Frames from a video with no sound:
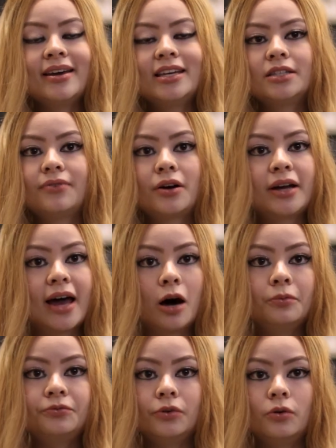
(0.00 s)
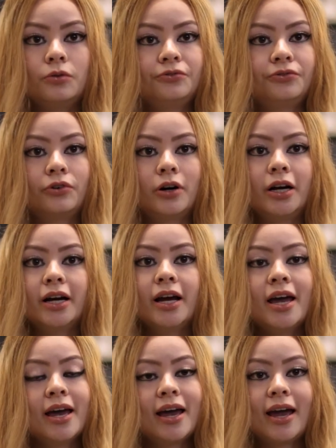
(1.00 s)
is very helpful for
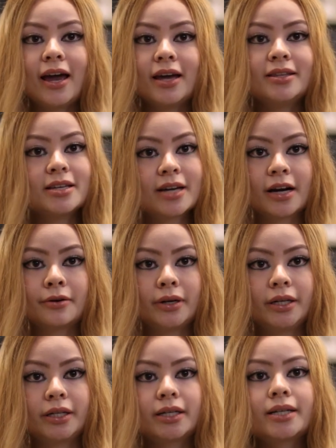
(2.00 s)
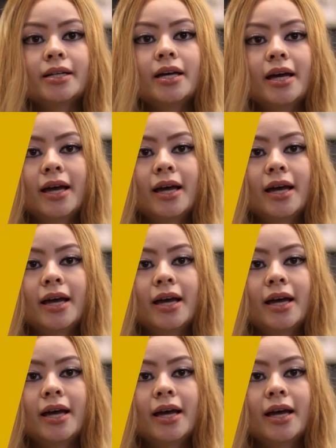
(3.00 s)
any career.